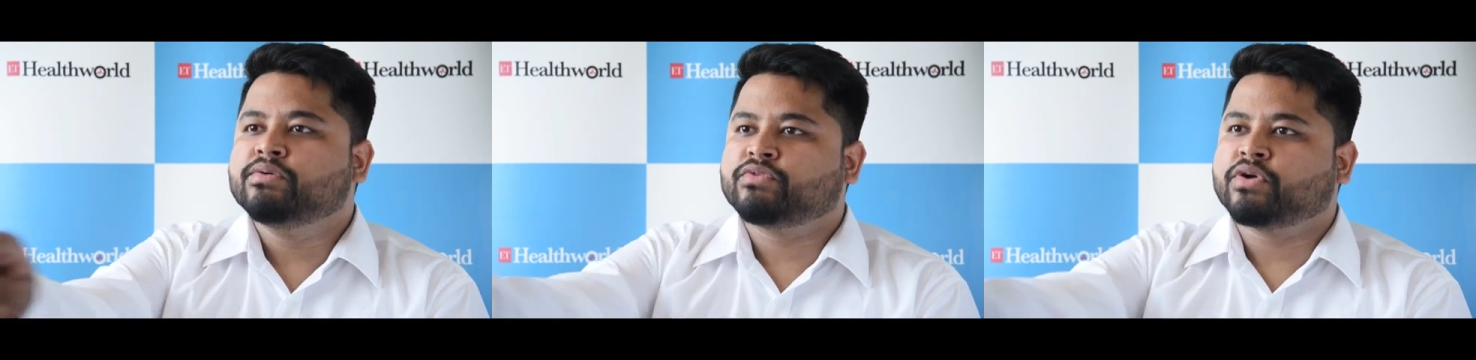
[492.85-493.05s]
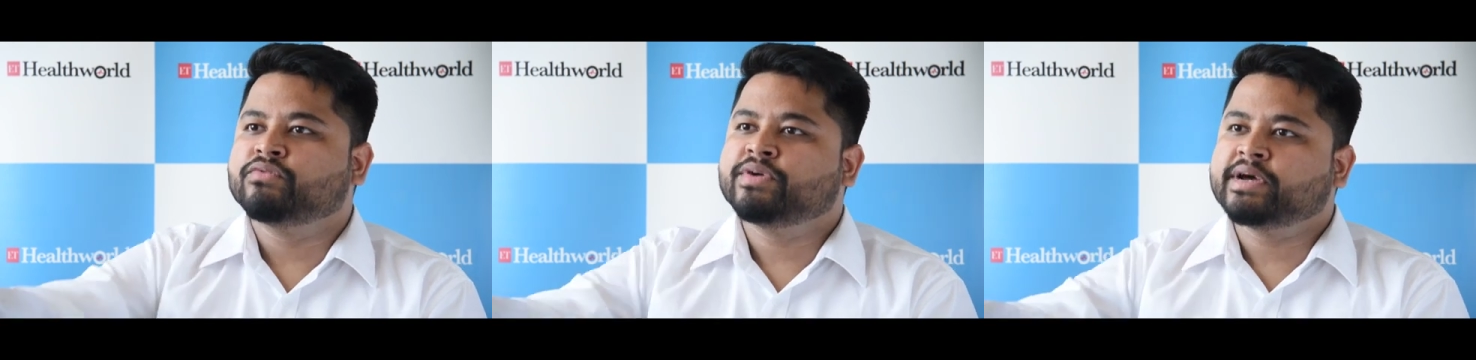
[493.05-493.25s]

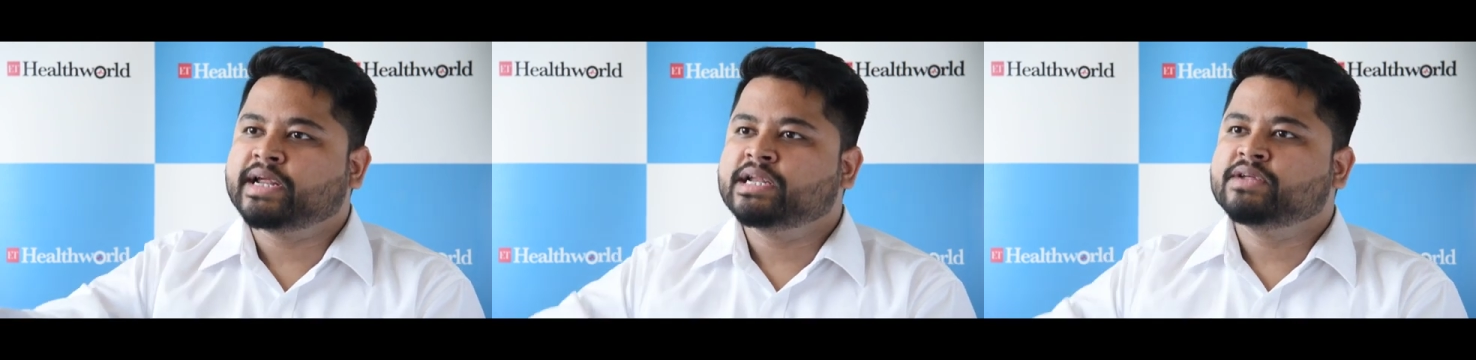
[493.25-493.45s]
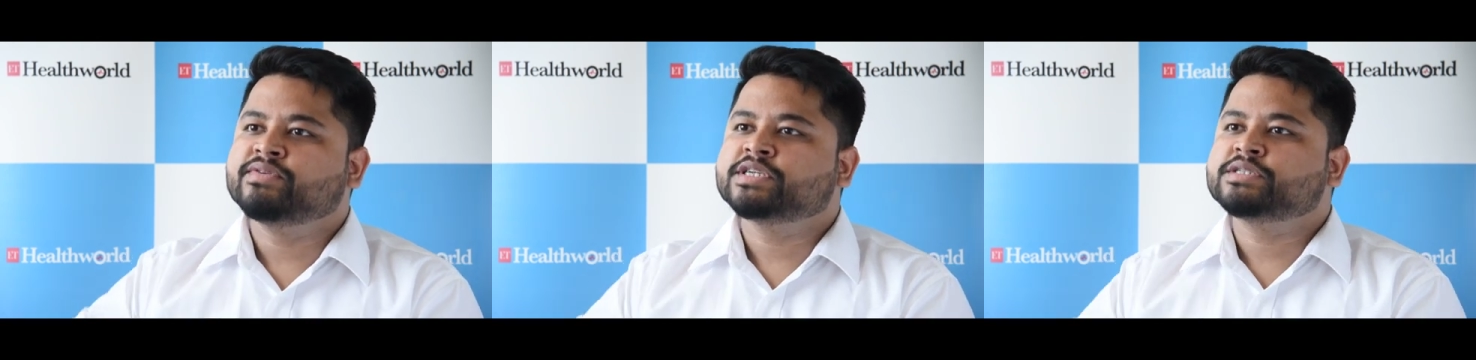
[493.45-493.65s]
from where
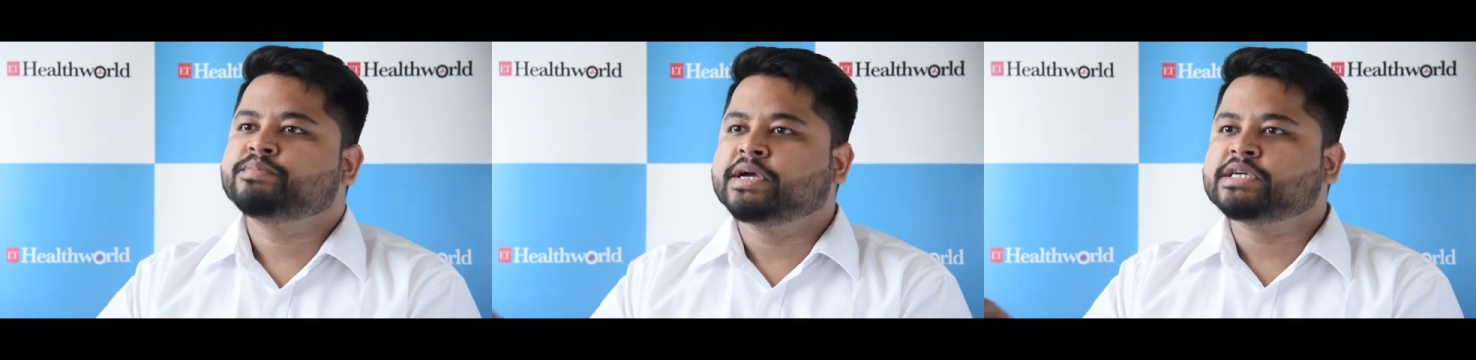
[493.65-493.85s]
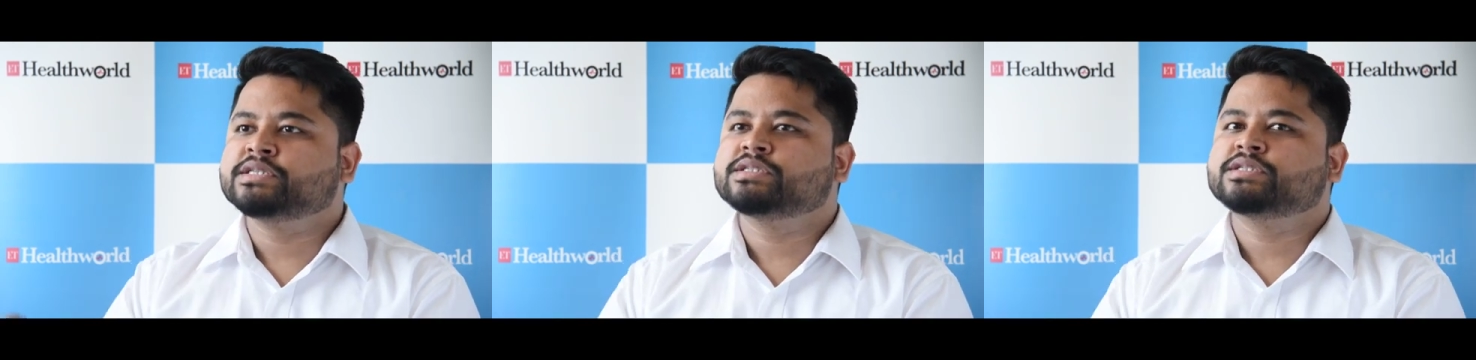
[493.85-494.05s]
anyways
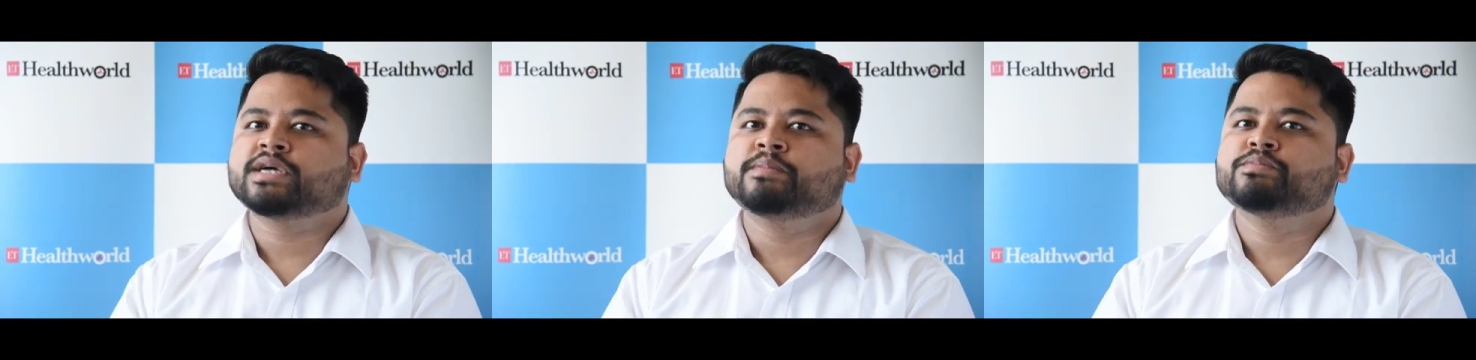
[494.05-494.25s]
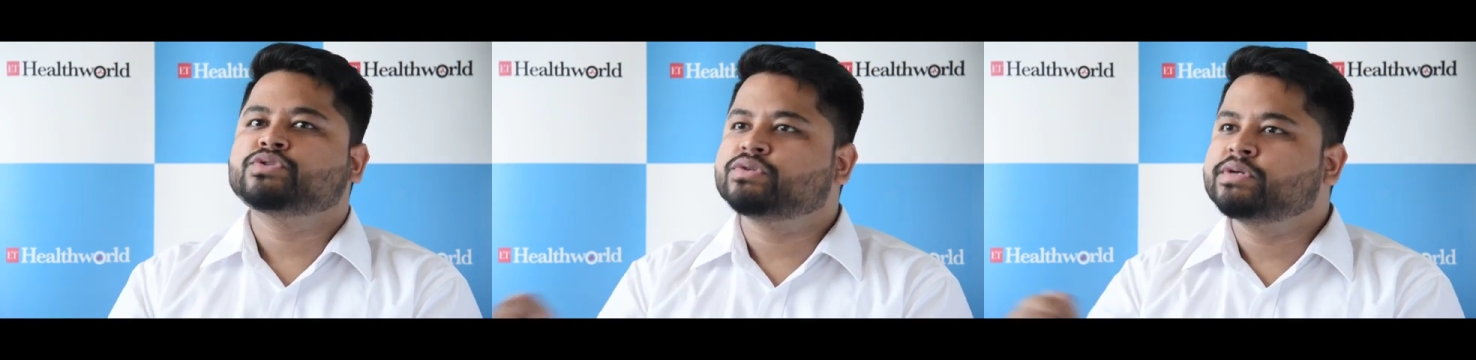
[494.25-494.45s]
patients
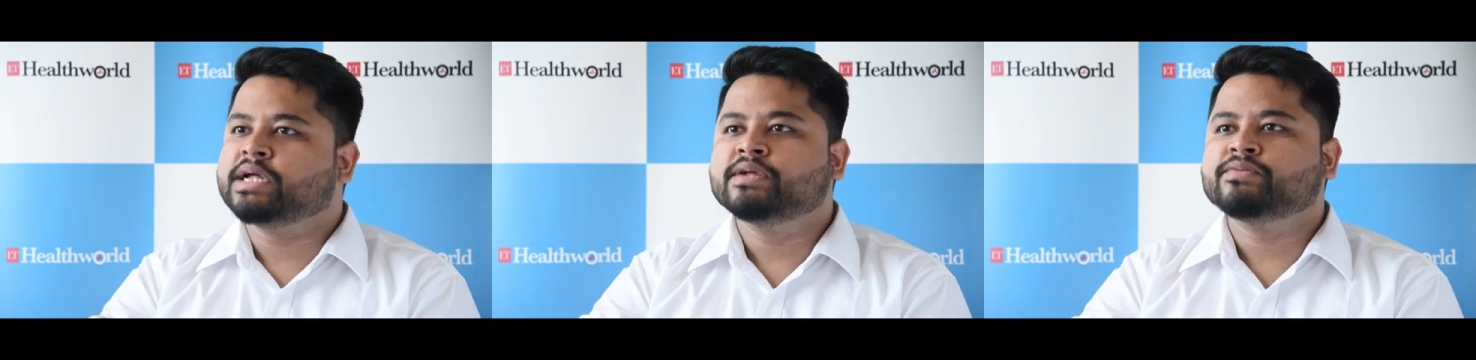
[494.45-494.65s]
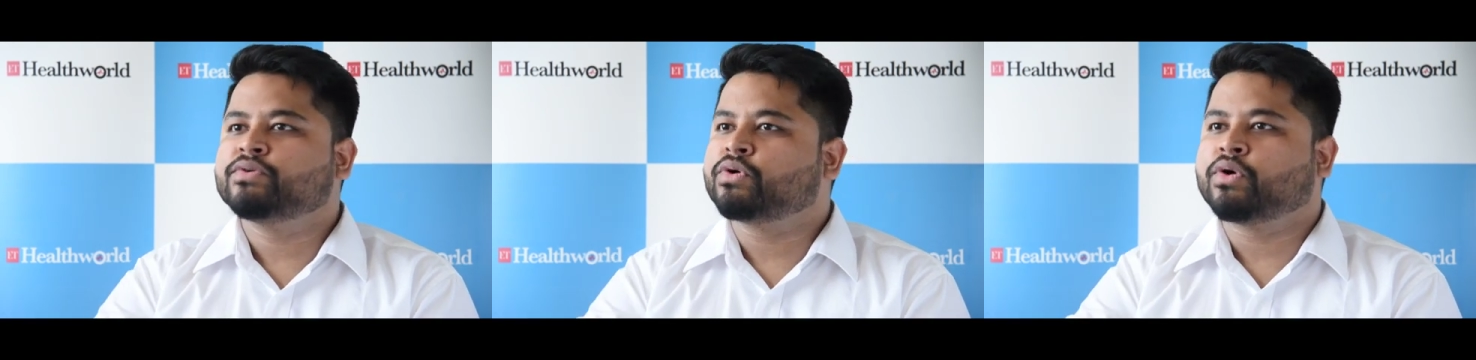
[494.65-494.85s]
comes to
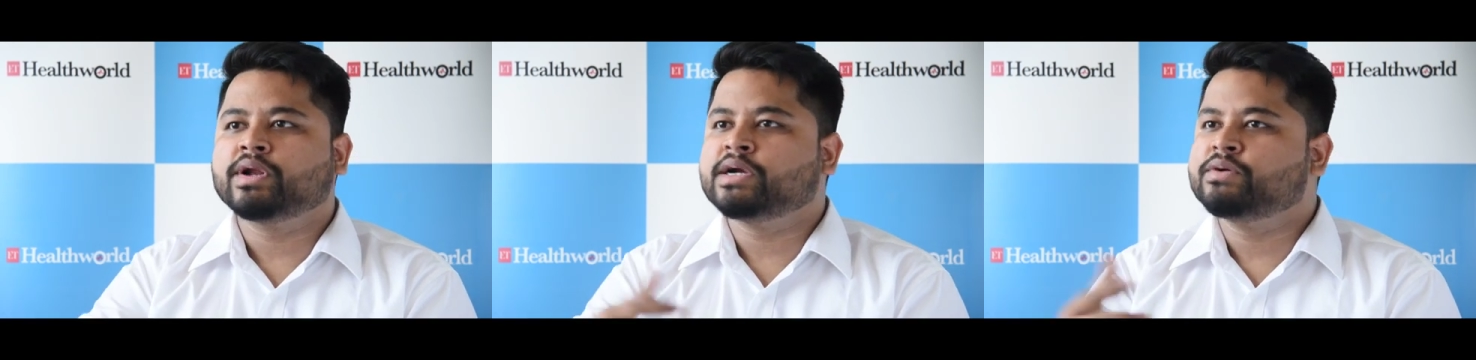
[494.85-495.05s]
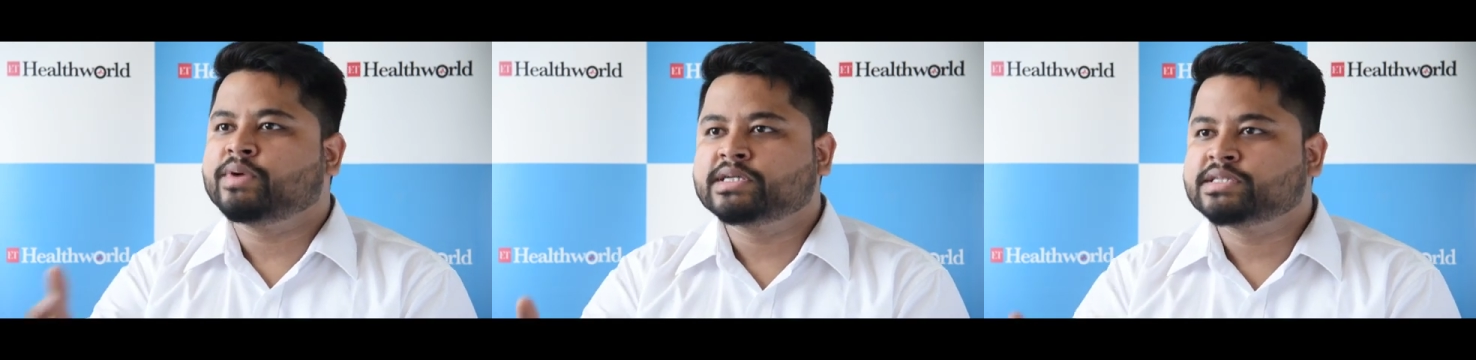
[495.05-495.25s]
Delhi for all
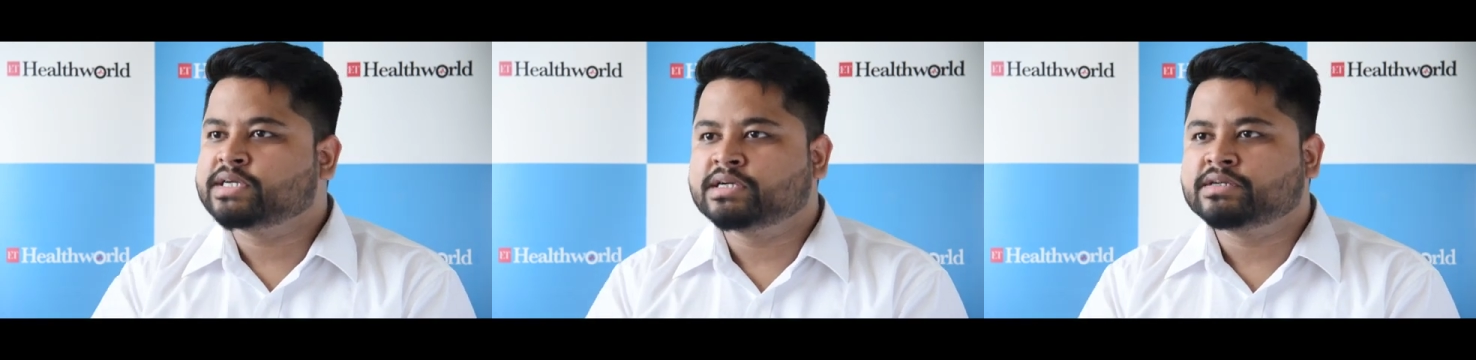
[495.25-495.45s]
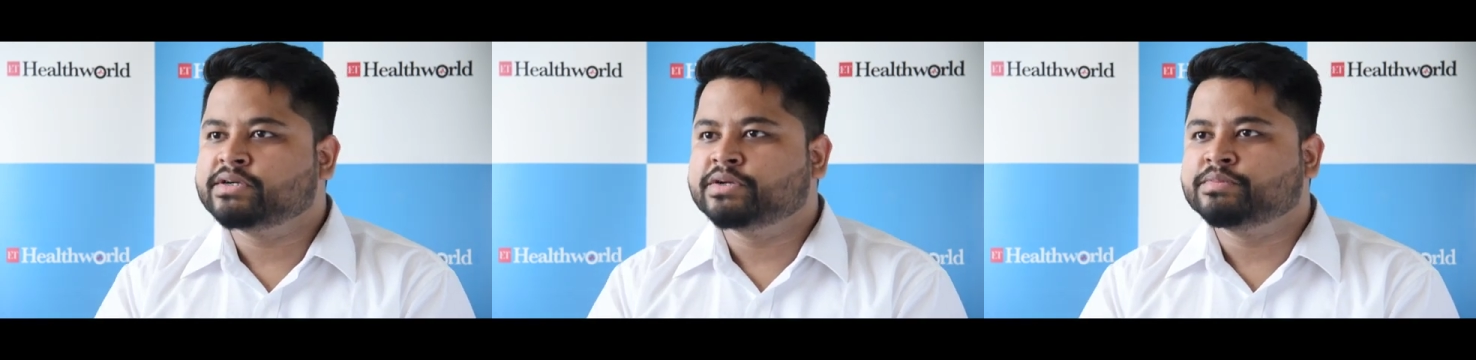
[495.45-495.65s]
advanced
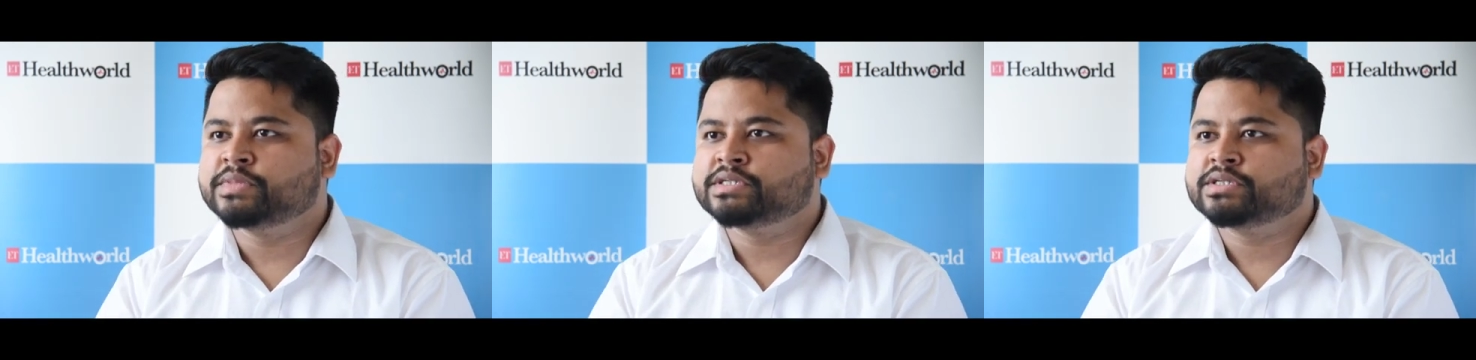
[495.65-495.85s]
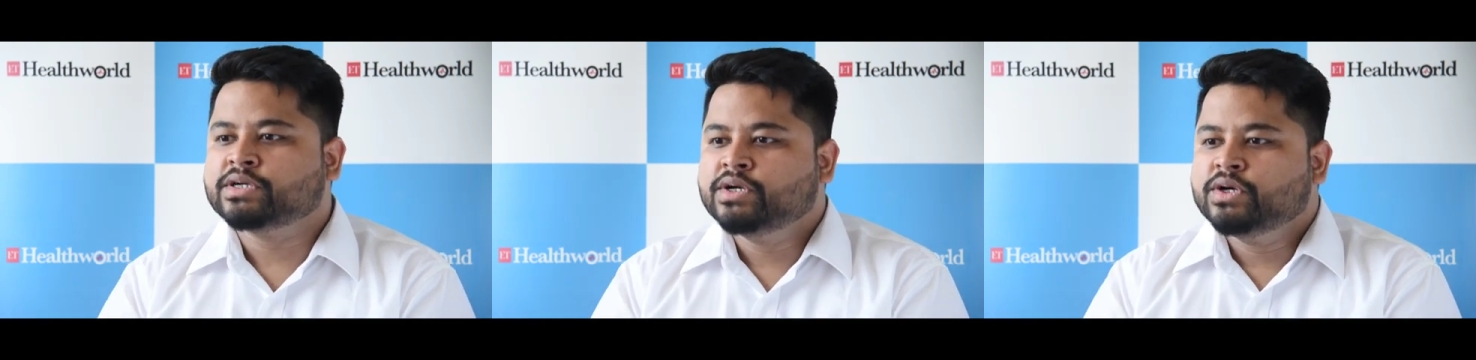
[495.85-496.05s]
care
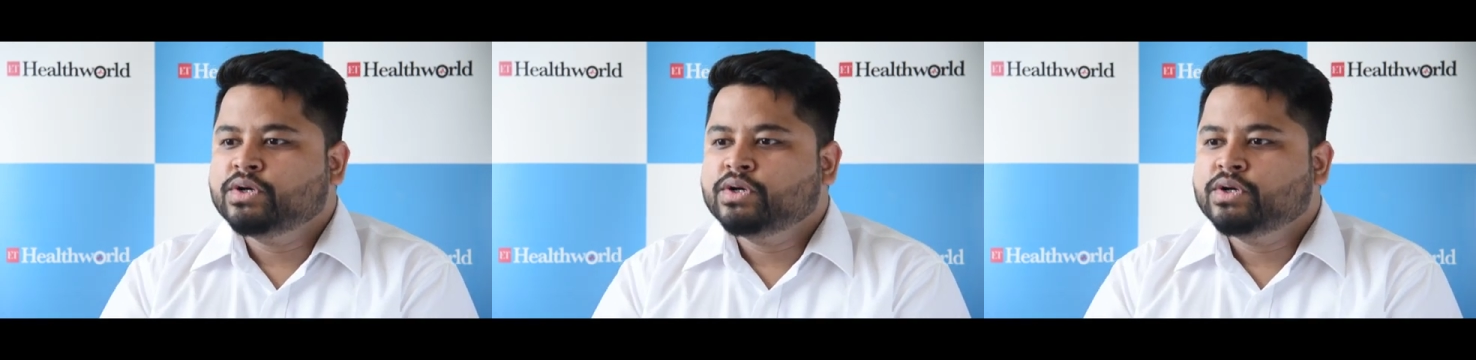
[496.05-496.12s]
treatments.